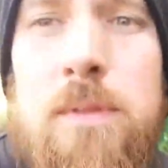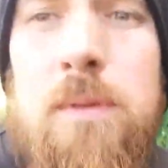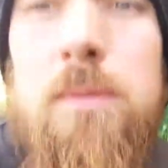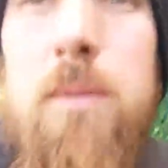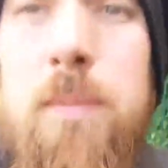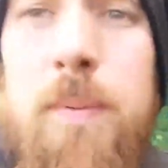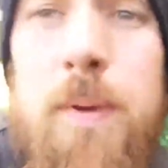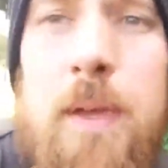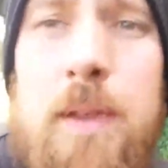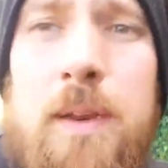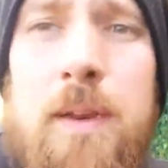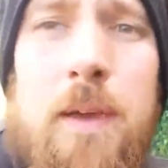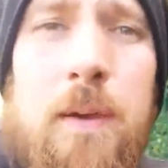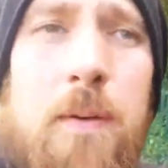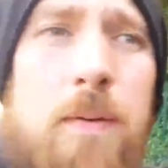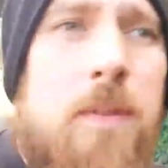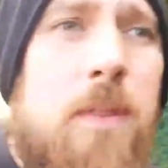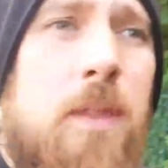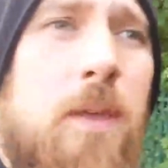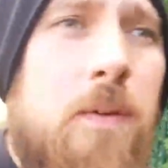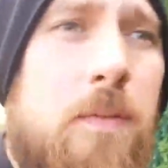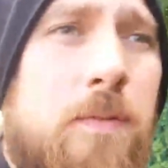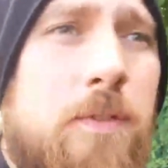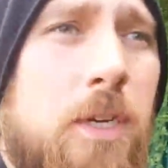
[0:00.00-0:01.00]
thought about it now
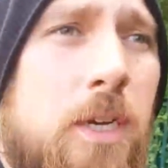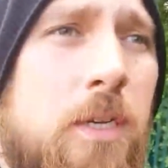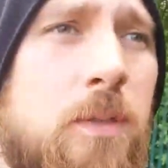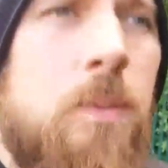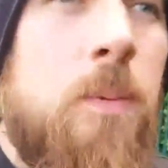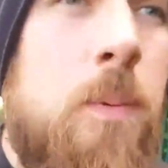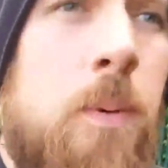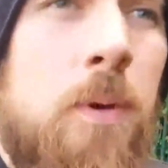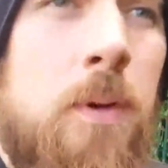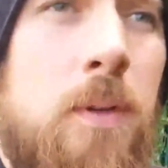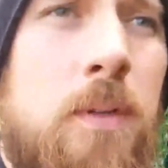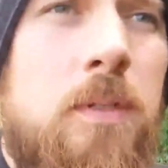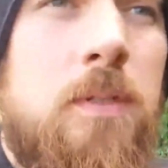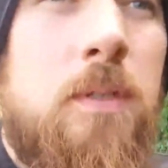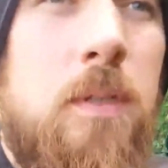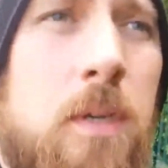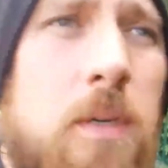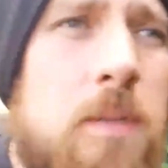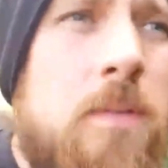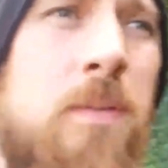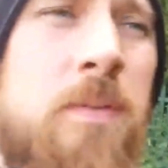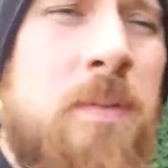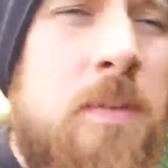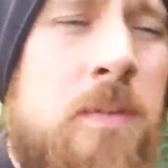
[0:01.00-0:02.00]
and now I've changed my mind,
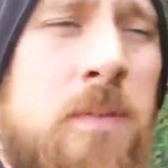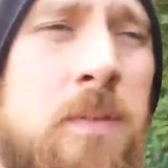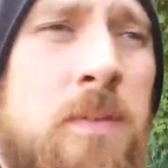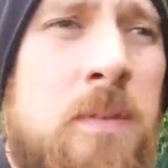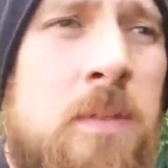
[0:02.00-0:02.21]
so